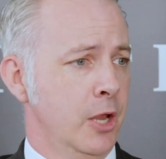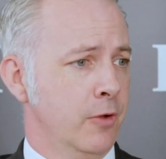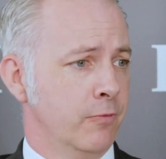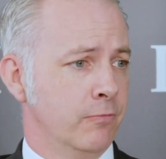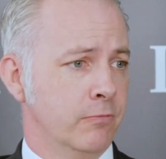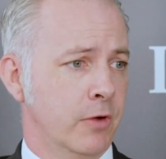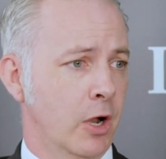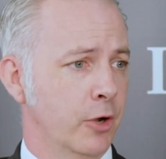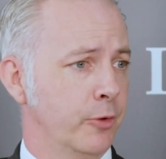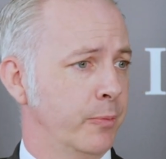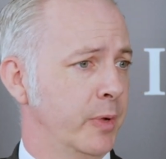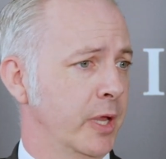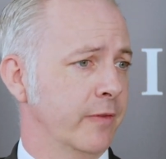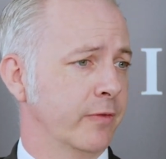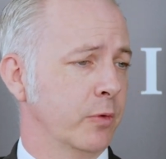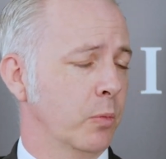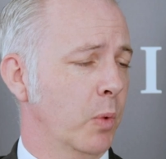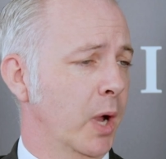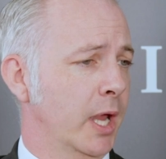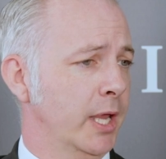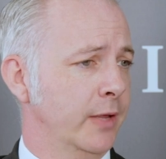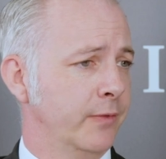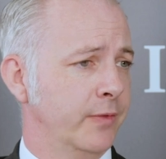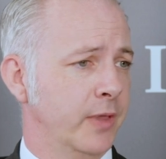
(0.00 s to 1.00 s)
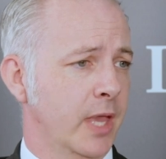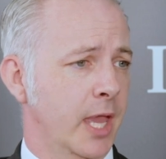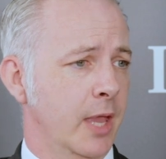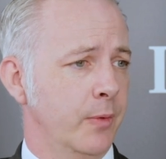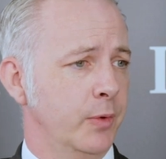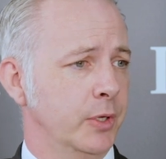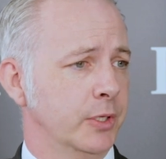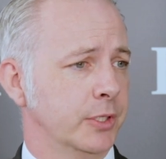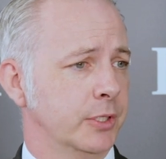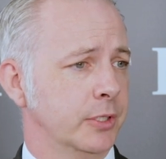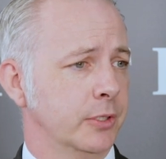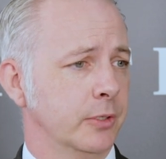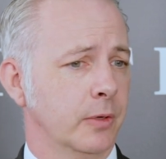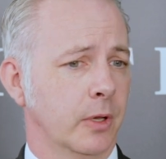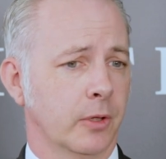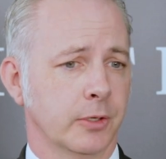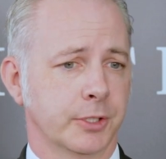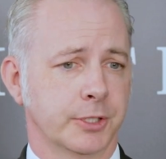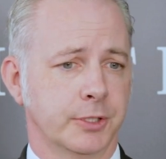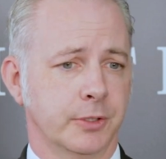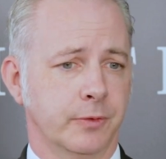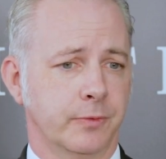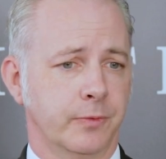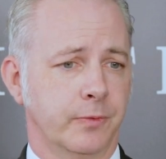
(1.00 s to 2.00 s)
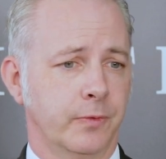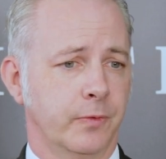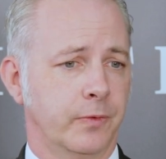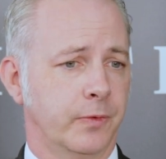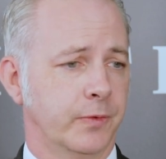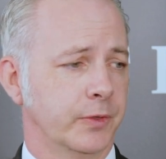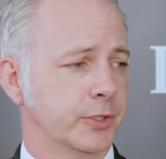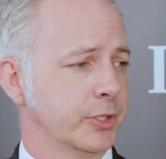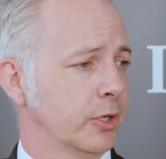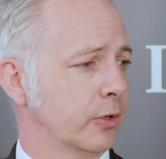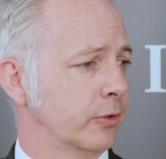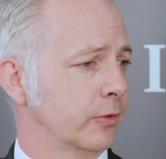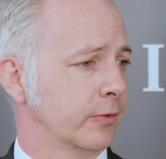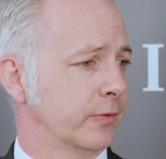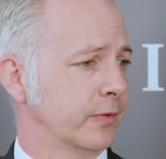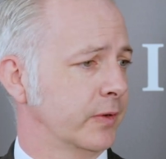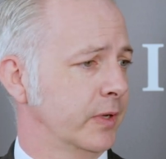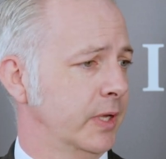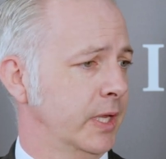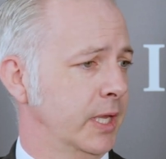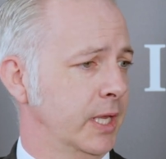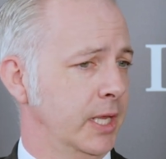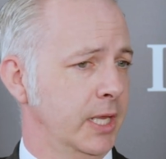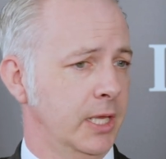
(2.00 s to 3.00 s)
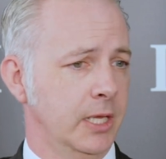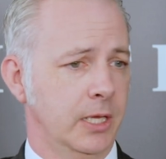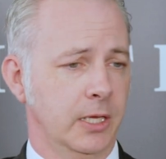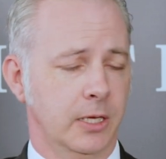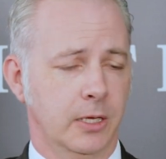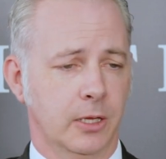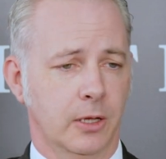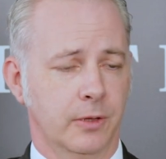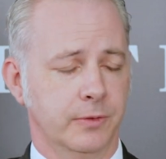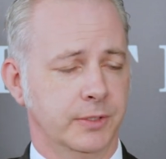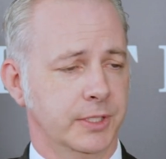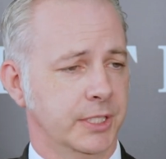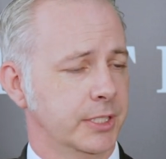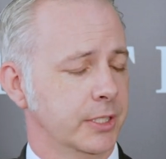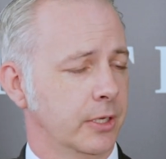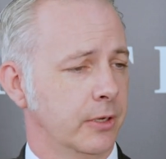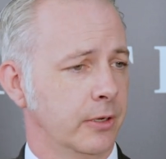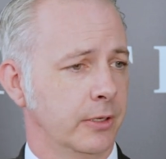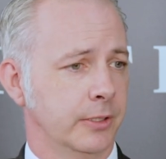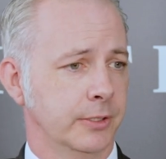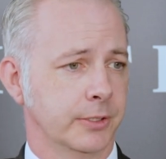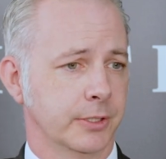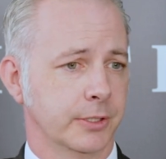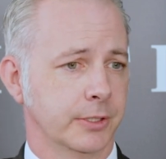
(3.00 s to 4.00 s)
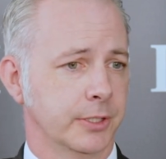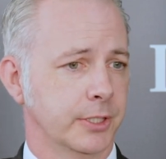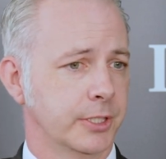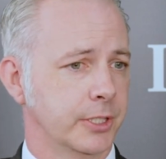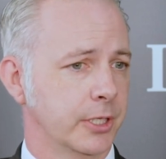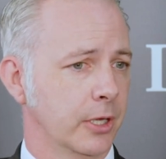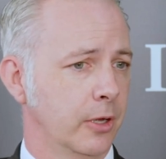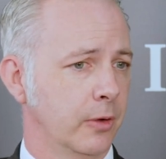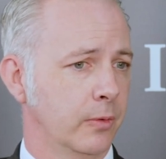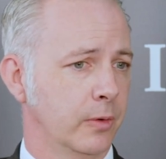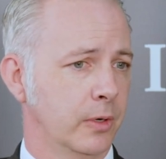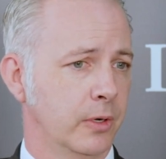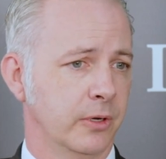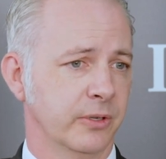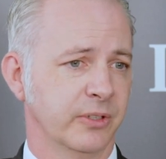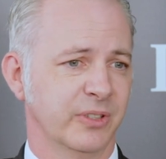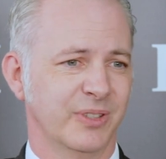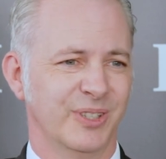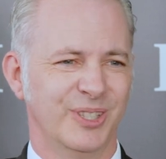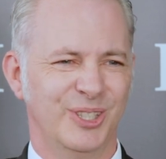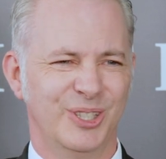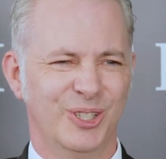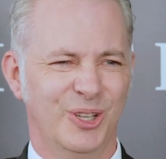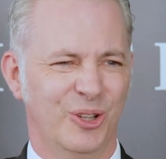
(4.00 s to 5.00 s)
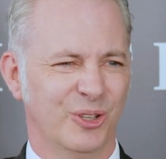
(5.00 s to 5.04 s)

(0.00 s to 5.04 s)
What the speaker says: Rode a bit of a wave there. We used to do lots of photography, designs and so on.